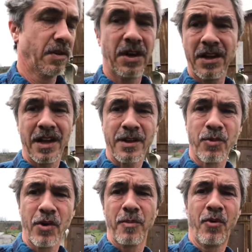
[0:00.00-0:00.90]
He doesn't like
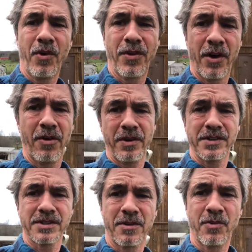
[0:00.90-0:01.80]
Roy Moore, though.
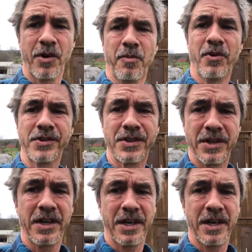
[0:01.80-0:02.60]
He said Roy Moore's an